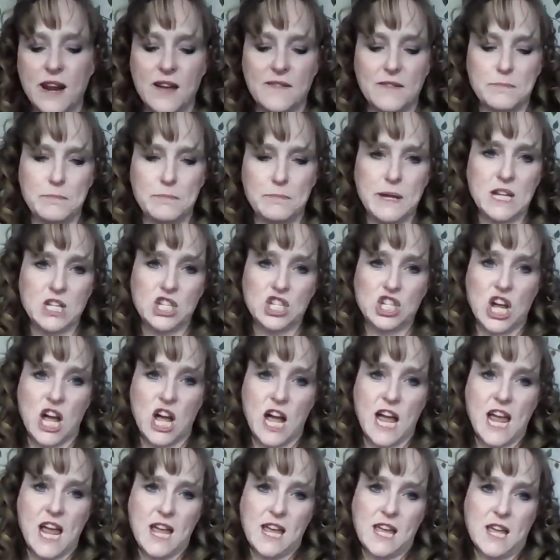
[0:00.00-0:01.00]
I have a big
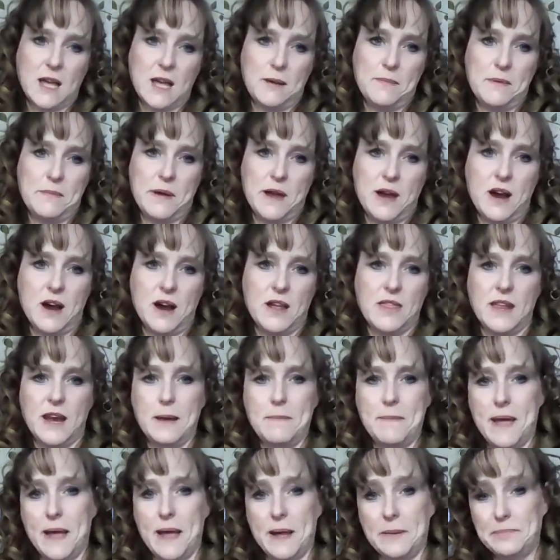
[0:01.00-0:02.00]
giant gummy bear that I
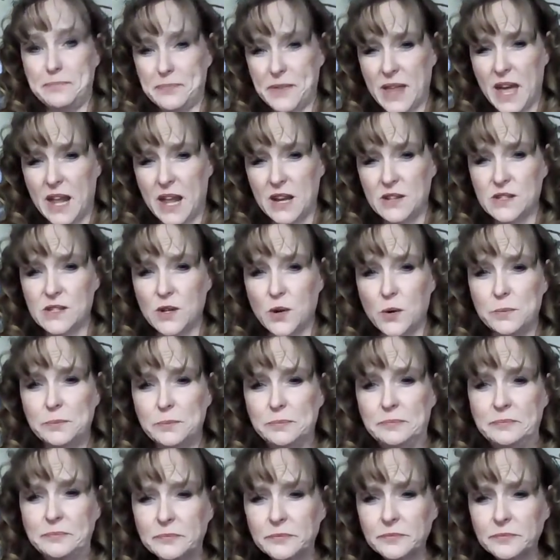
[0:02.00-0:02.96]
made out of soap.